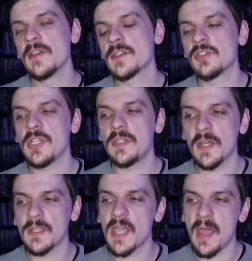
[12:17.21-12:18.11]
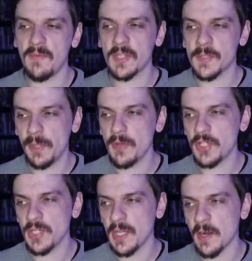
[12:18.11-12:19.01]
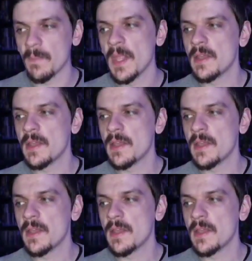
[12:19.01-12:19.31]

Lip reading: So she does have explosion here.